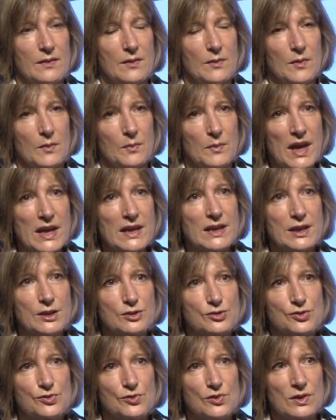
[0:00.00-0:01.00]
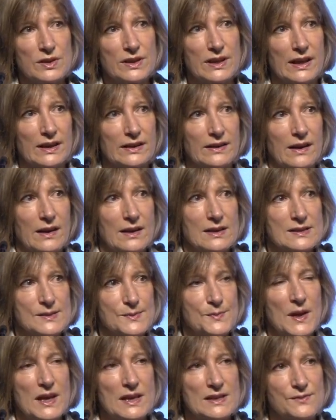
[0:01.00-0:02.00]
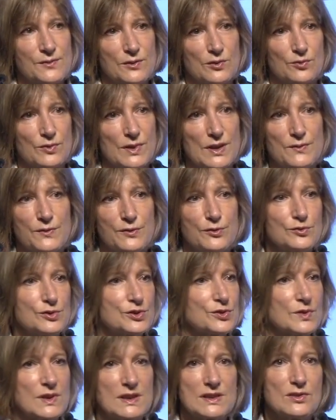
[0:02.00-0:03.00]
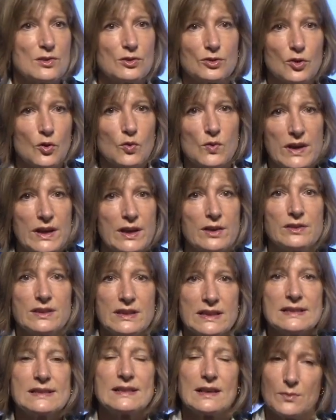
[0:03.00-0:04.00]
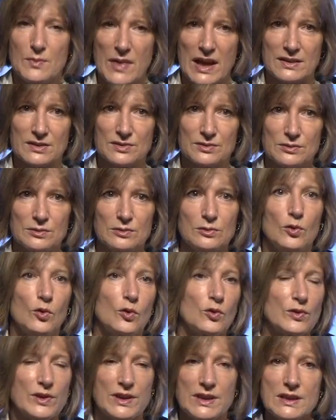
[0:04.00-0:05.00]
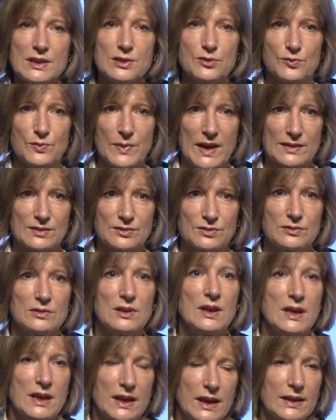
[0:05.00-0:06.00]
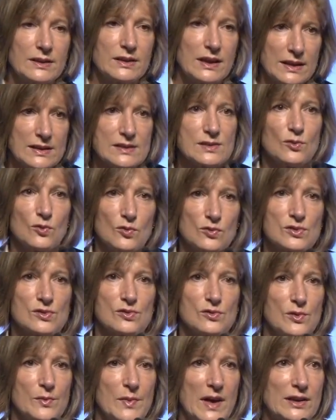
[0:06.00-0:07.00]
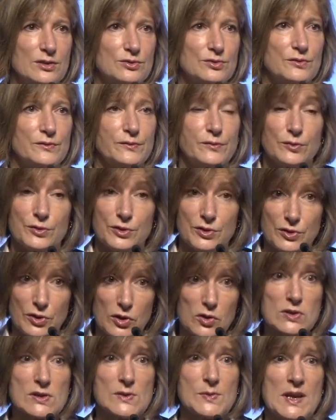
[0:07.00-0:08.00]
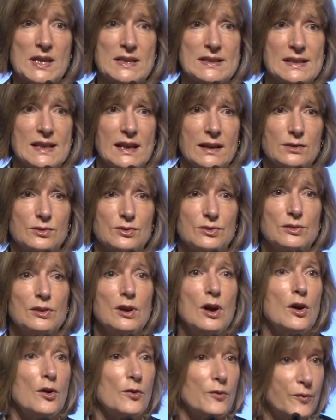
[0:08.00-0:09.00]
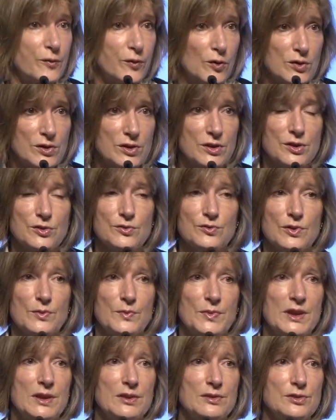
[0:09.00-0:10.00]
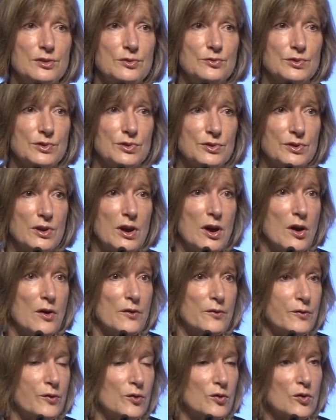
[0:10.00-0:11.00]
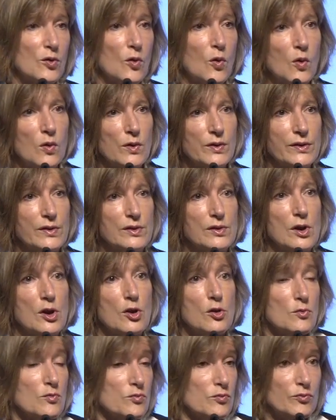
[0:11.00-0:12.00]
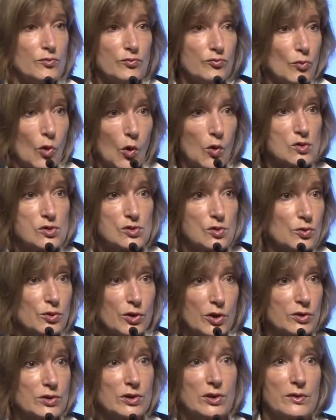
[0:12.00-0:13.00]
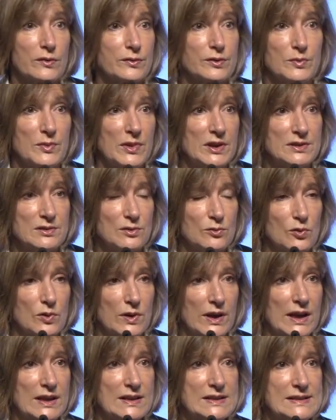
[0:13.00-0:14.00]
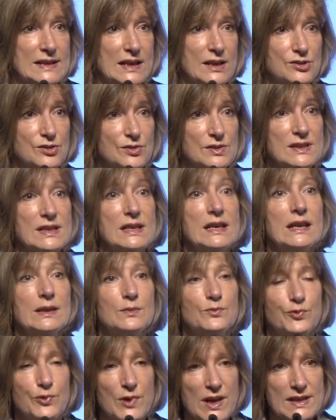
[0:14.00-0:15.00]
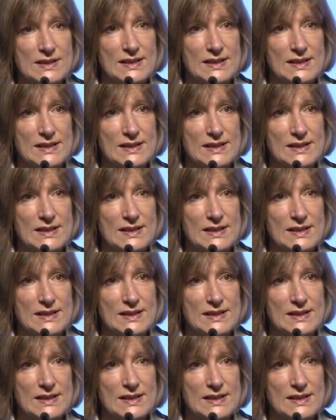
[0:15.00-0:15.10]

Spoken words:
making sure that Space for Green Future is not only an ESA matter or an EU matter, it is also a matter for the non-space sector, for the European Union, for all the also non-governmental organizations. It brings